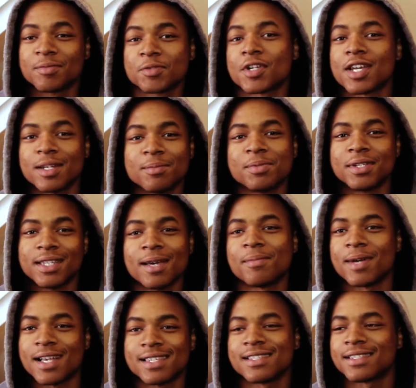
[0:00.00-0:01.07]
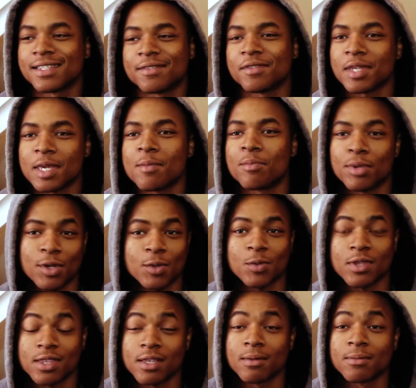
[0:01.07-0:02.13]
I'm trying to put that positivity and build
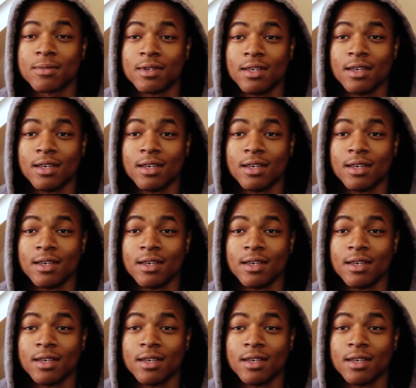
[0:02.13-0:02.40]
with them.